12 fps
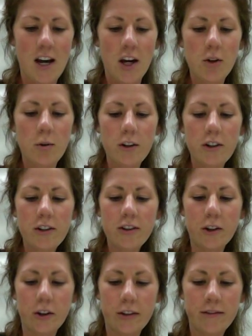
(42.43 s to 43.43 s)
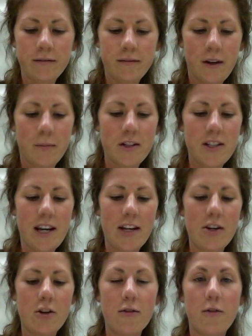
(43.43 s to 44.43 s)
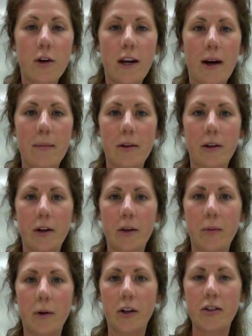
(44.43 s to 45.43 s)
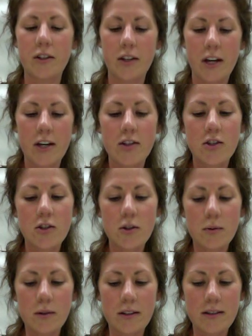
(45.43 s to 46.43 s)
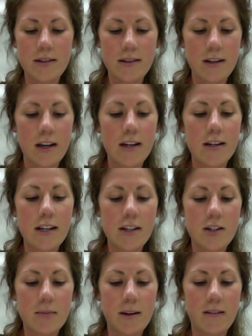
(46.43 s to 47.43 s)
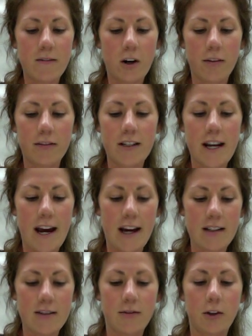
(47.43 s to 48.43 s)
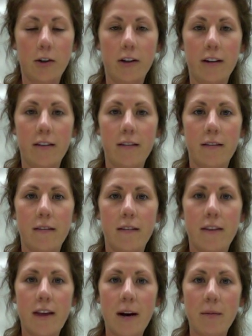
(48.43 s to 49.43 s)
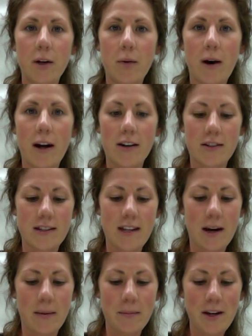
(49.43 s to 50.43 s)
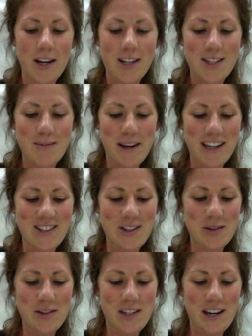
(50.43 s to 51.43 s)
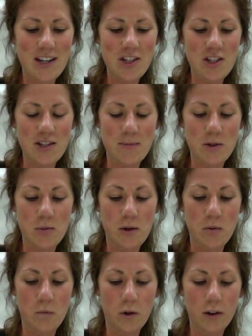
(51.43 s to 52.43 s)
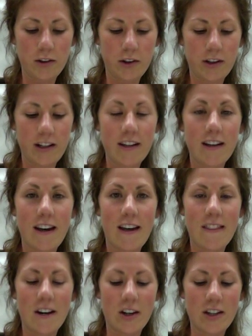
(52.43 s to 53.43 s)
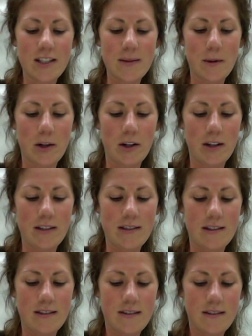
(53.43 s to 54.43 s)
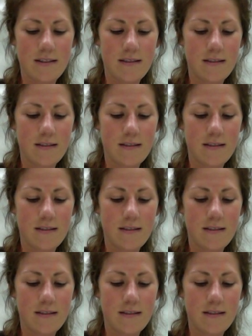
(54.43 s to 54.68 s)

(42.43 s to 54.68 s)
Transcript: In order to learn and retain new vocabulary words, students need to be involved in active learning. That requires them to make associations between word learning and their experiences.